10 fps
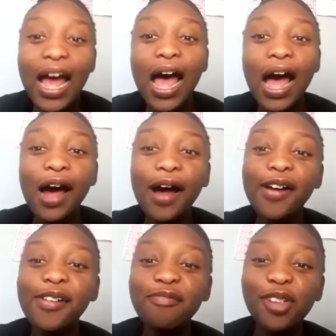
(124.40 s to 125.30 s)

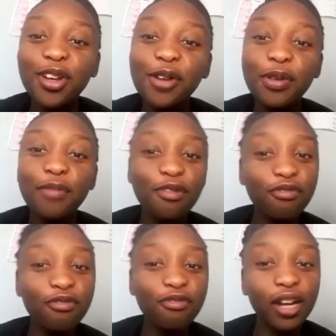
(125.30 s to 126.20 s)
We're
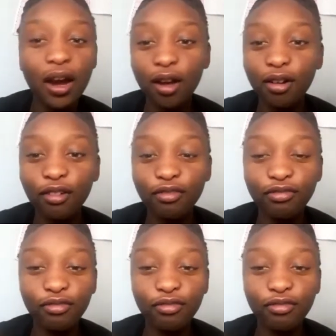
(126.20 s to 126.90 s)
moving out of